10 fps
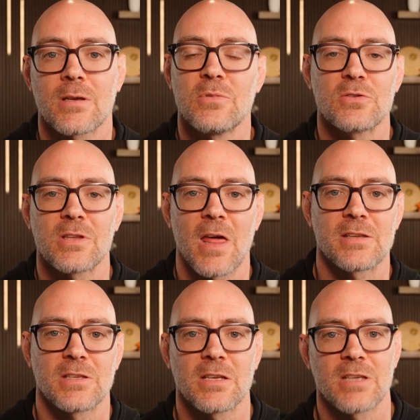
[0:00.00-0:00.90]
I'm using that
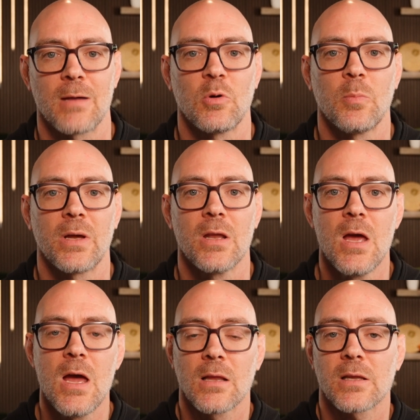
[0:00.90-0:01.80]
as an example, but
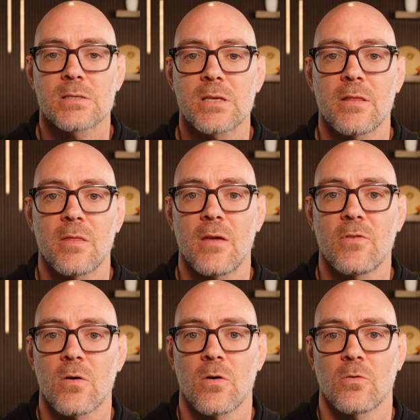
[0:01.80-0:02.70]
let's say that
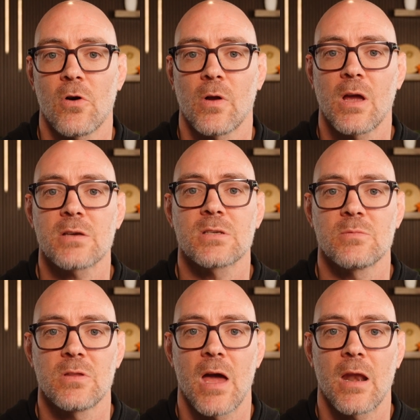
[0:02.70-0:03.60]
they've grown
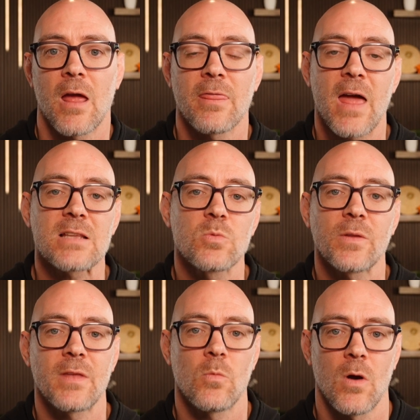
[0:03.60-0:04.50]
accustomed to that and that's
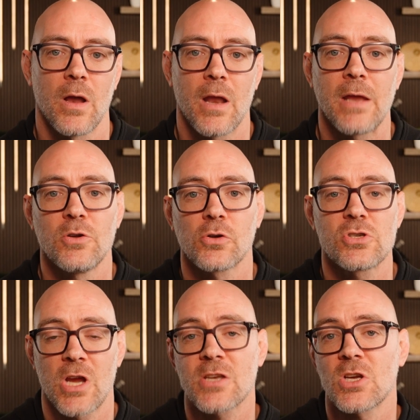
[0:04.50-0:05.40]
what they want, and you're
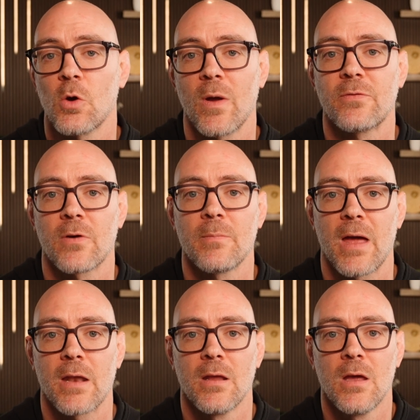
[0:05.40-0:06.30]
changing away from
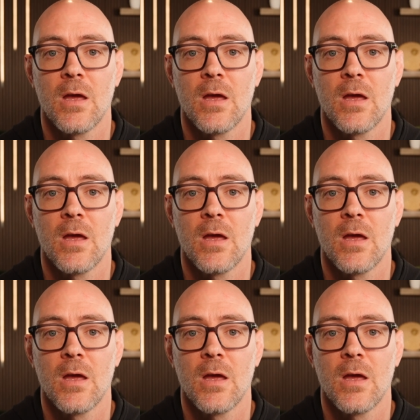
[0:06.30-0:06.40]
that.